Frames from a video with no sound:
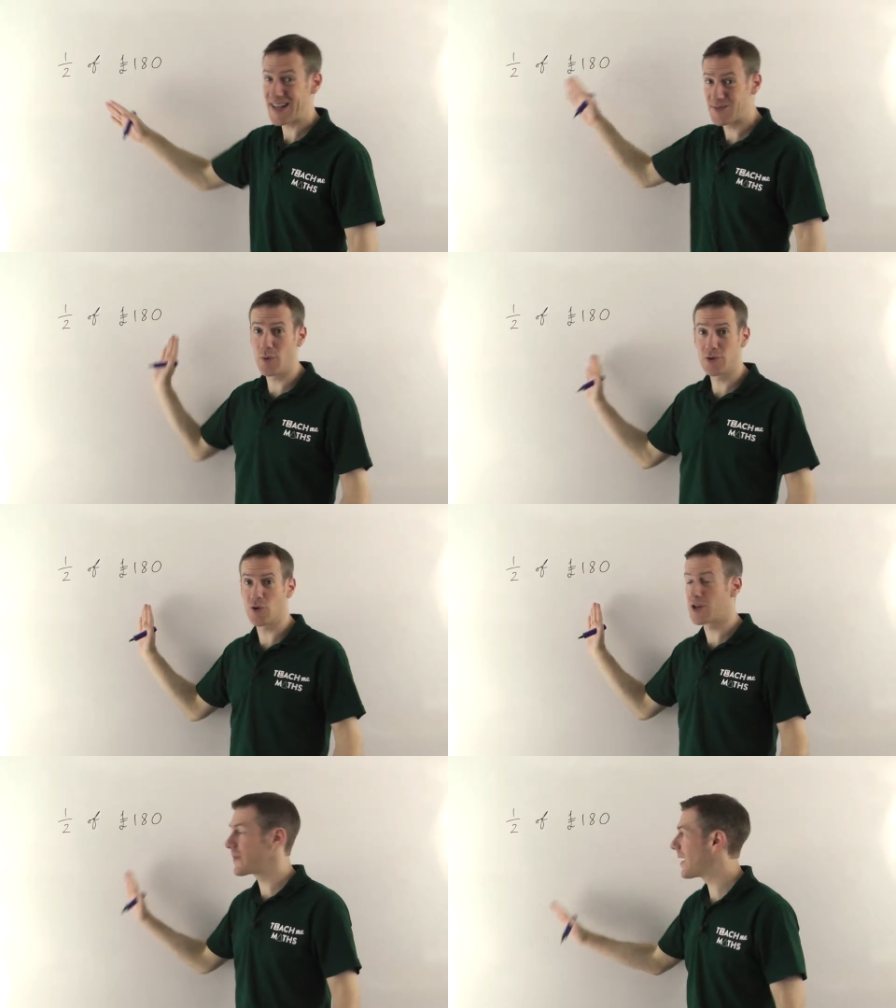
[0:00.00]
That's what we're
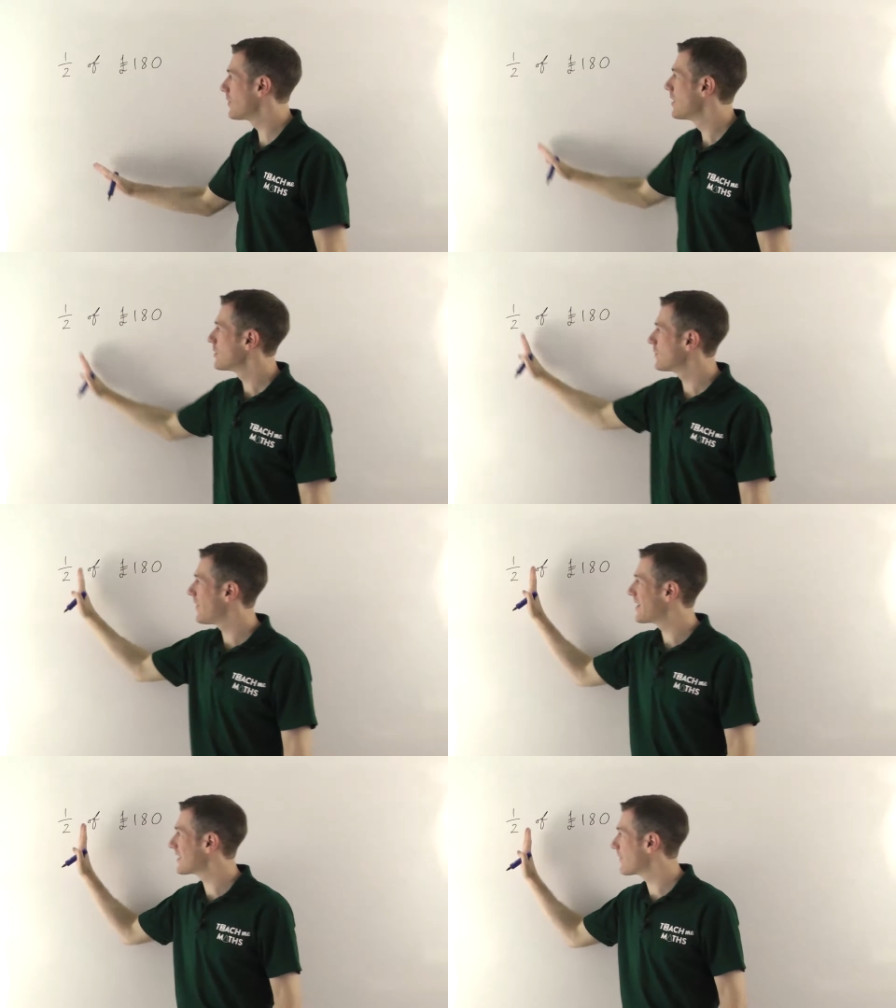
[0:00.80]
talking about. You're
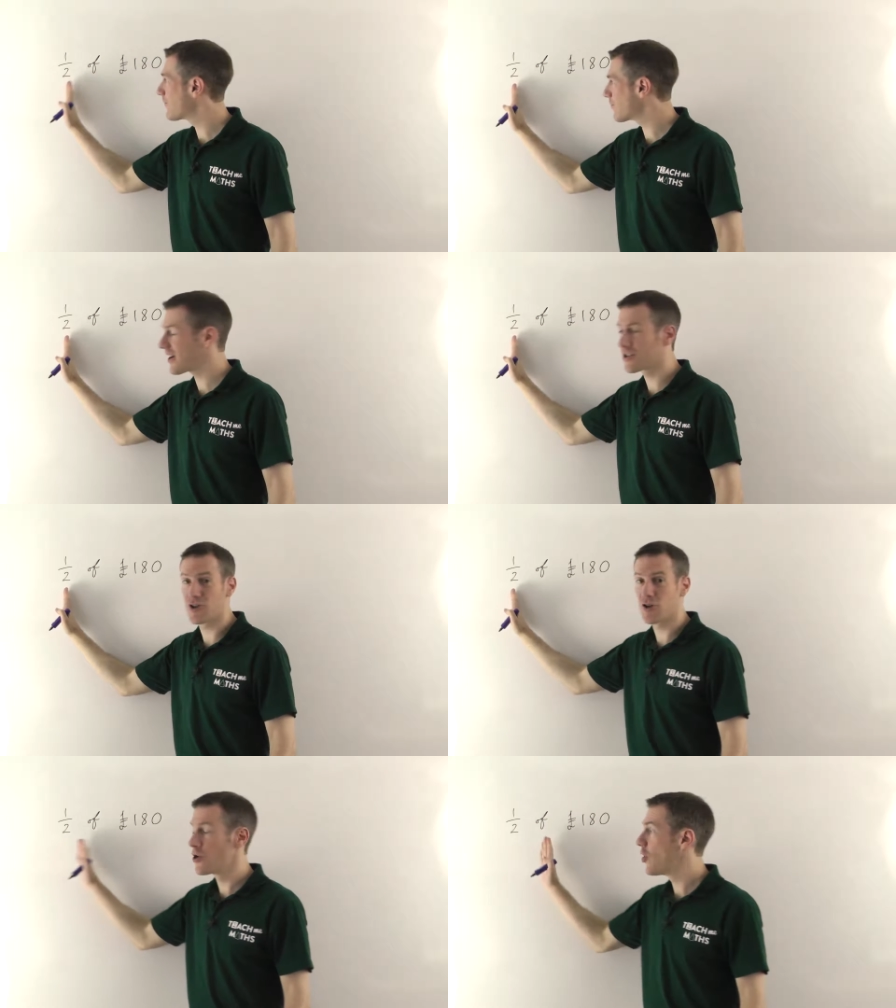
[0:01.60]
finding a
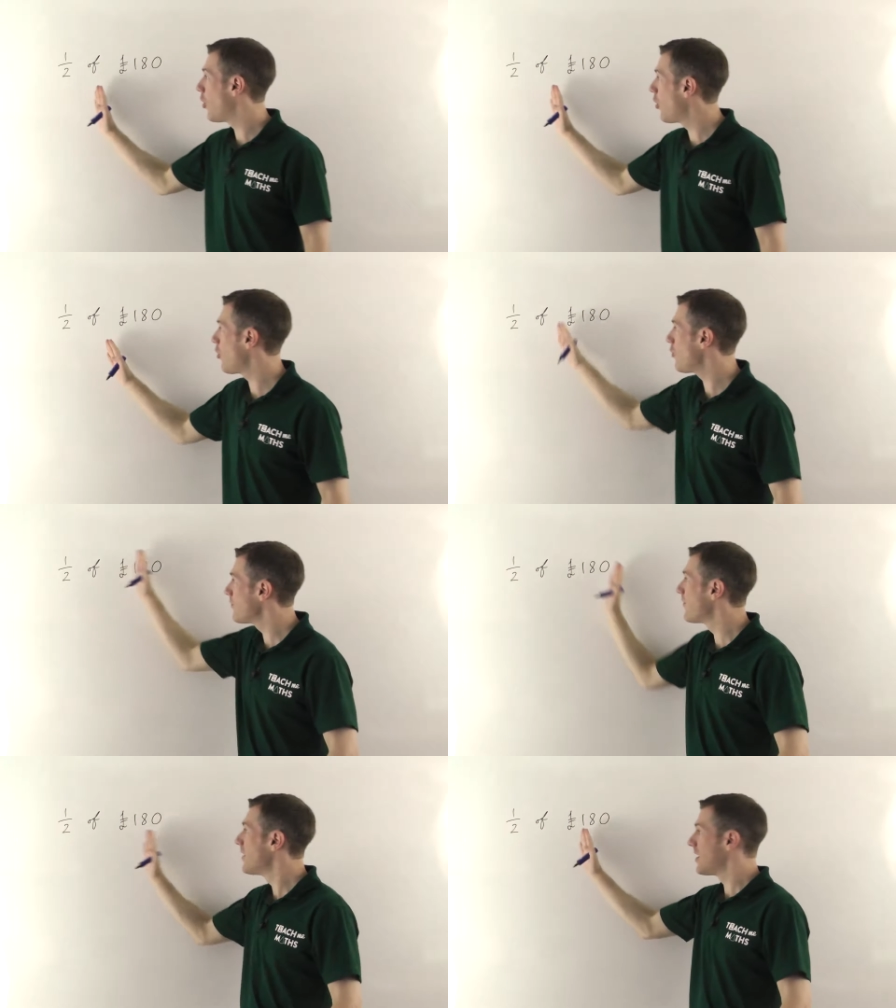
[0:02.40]
fraction
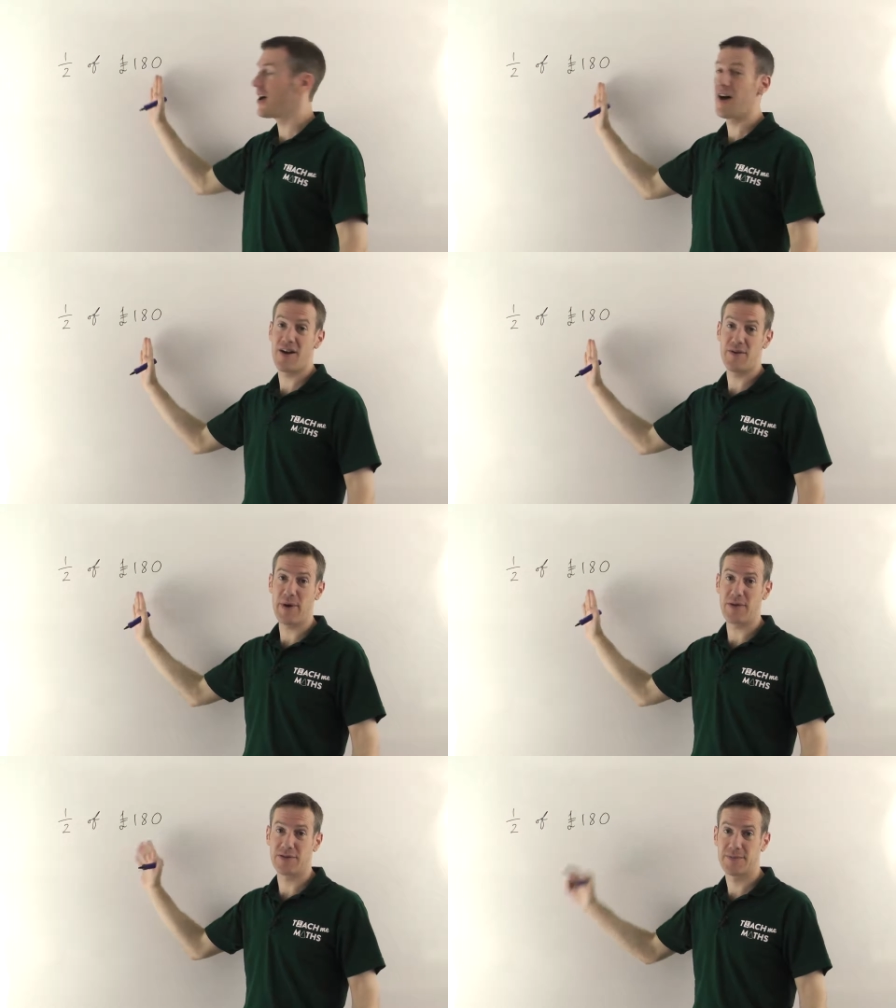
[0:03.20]
of an
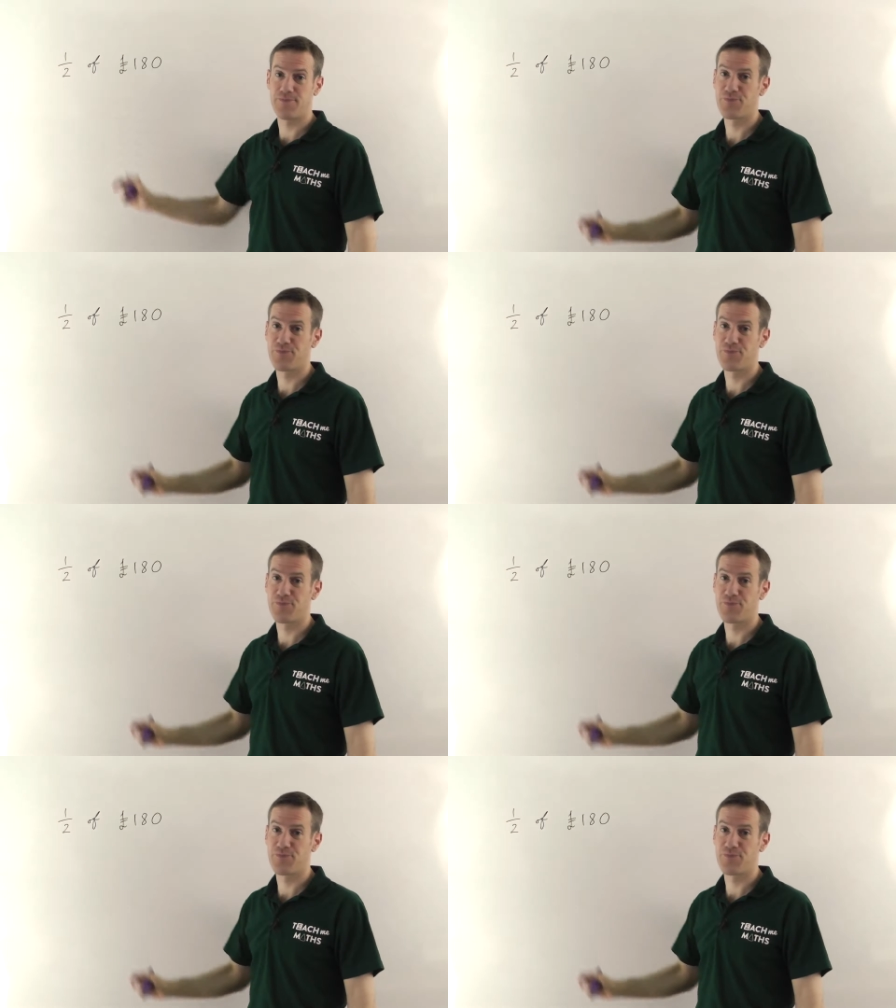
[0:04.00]
amount.